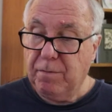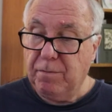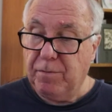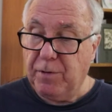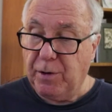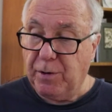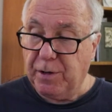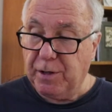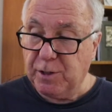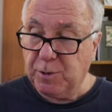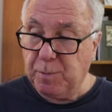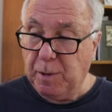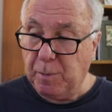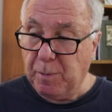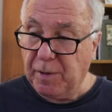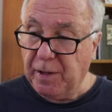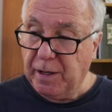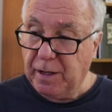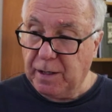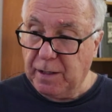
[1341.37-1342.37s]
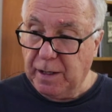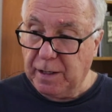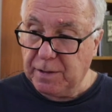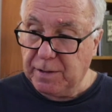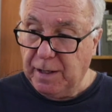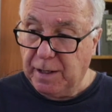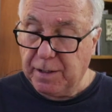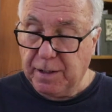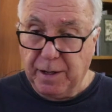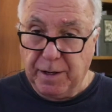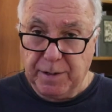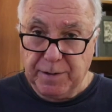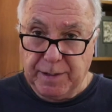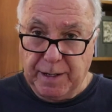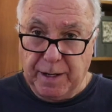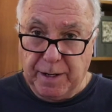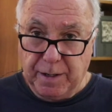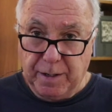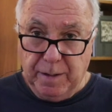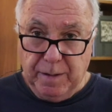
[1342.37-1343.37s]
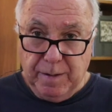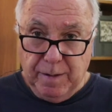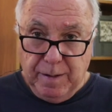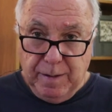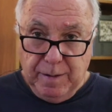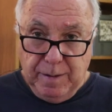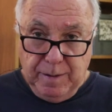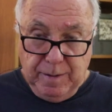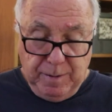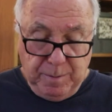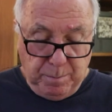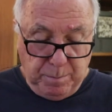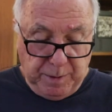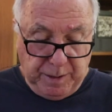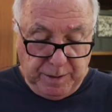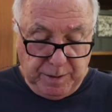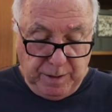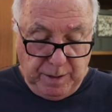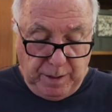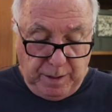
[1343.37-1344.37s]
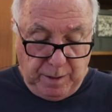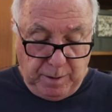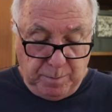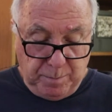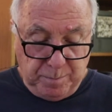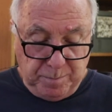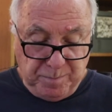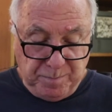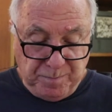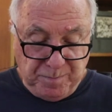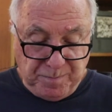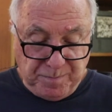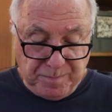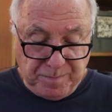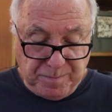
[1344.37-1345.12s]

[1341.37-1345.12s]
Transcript: various people that collect that kind of data. But our